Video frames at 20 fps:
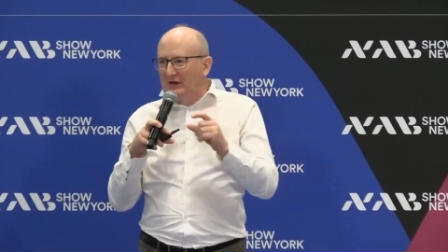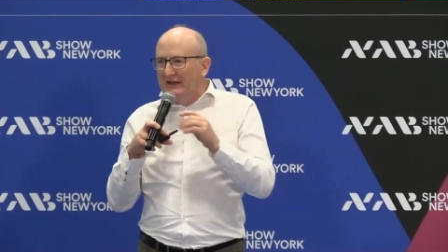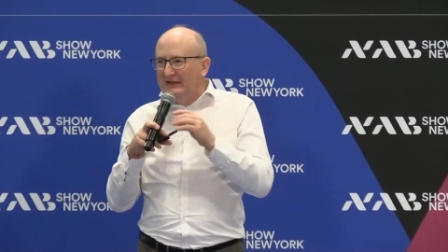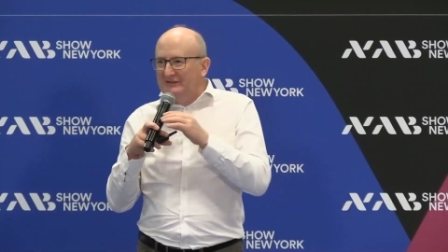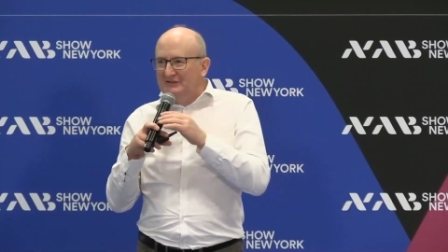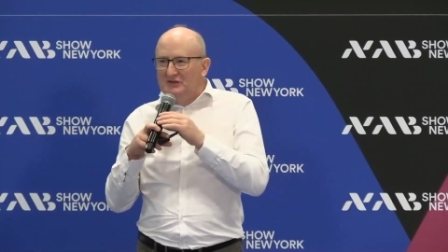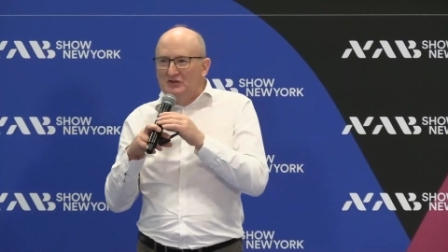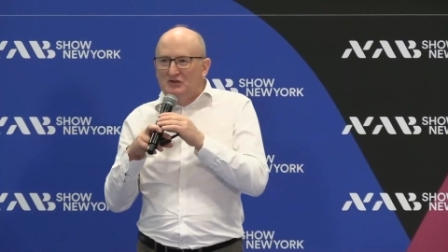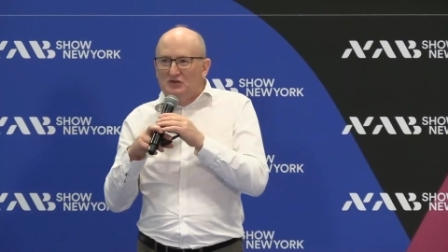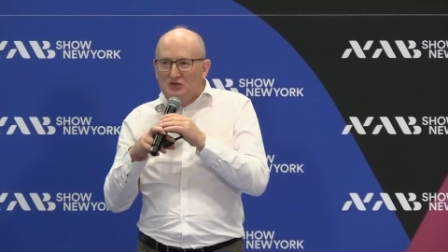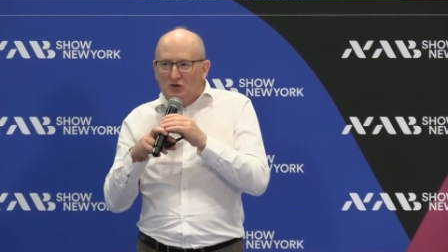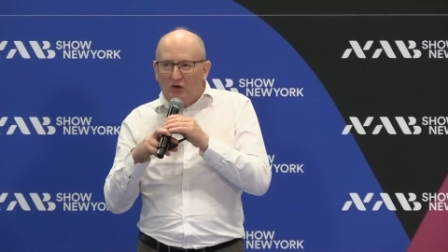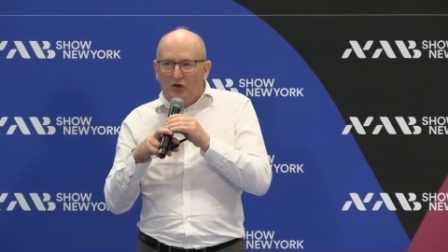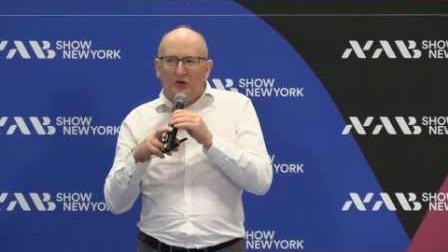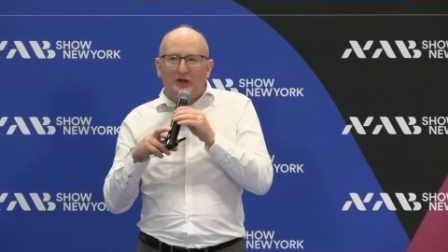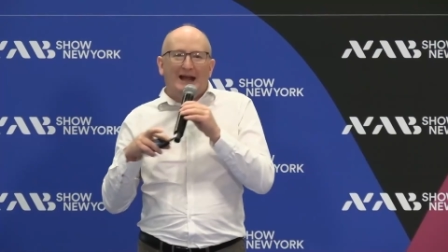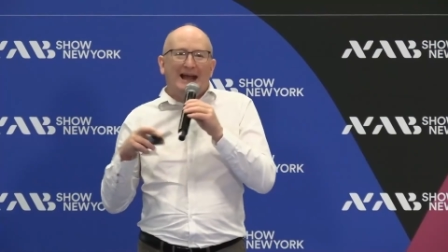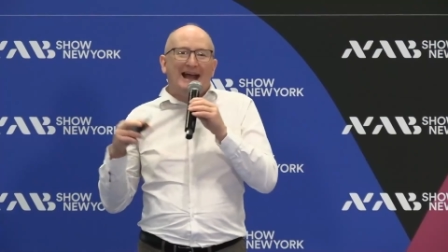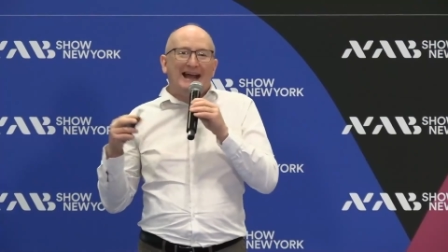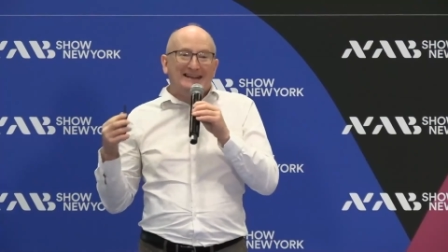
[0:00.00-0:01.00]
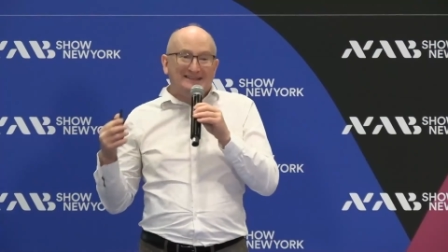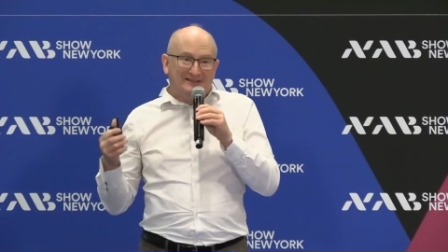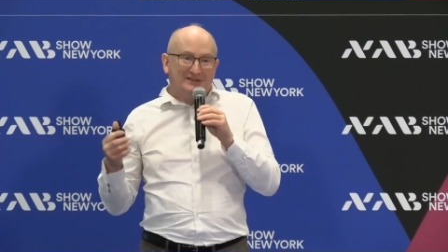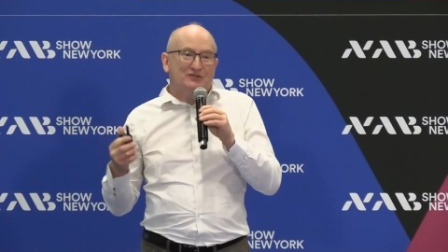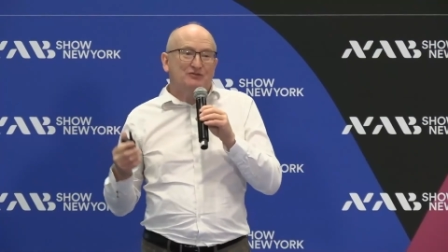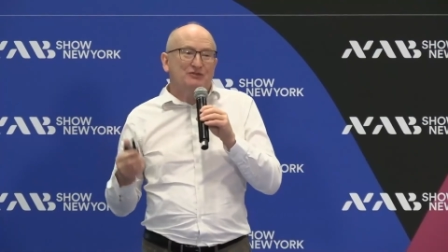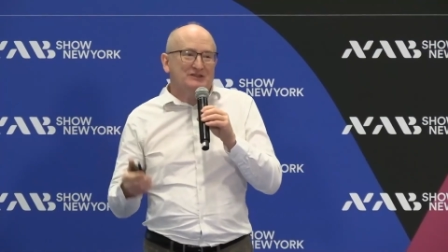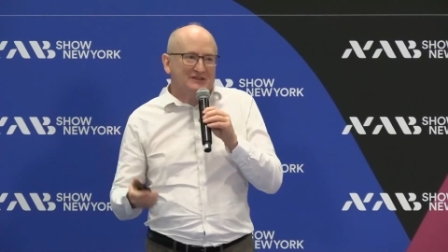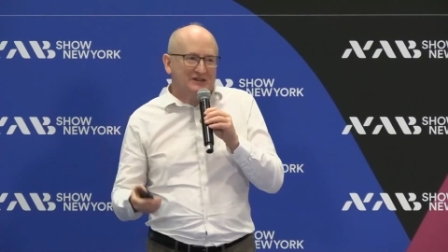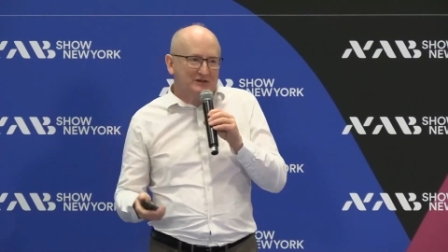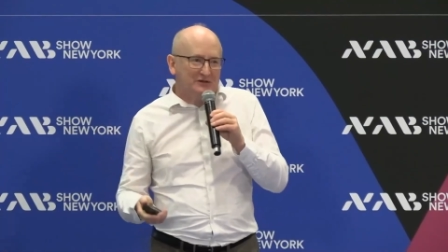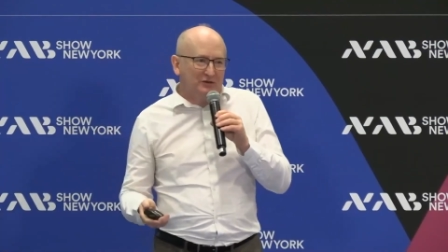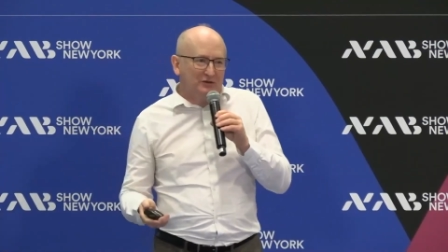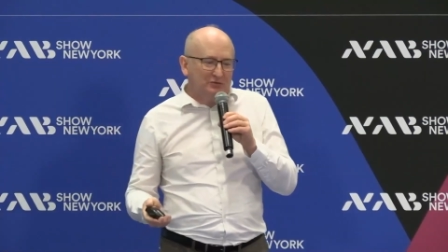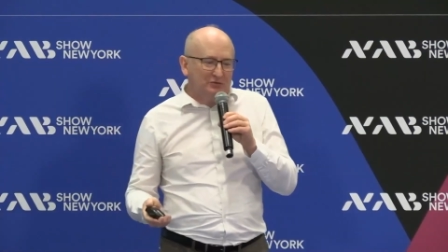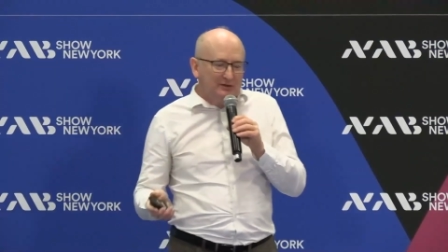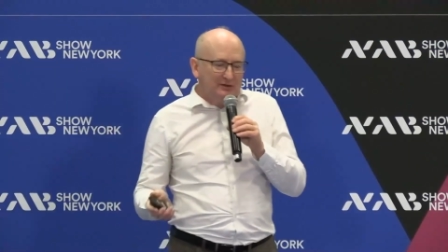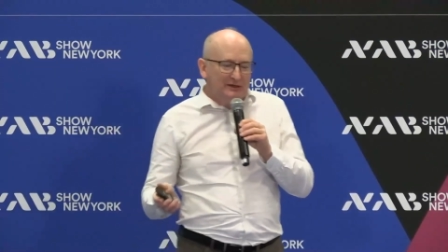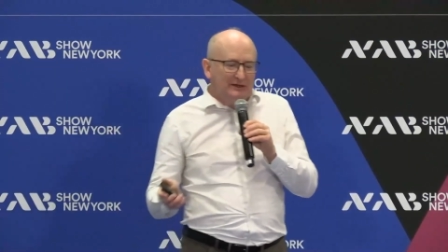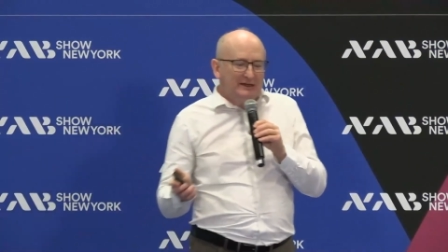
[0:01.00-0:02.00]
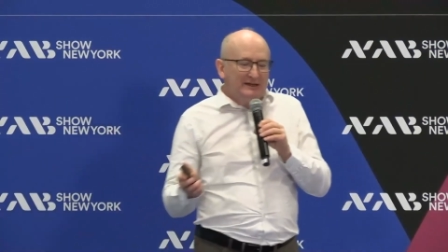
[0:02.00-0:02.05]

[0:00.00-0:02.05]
is not as critical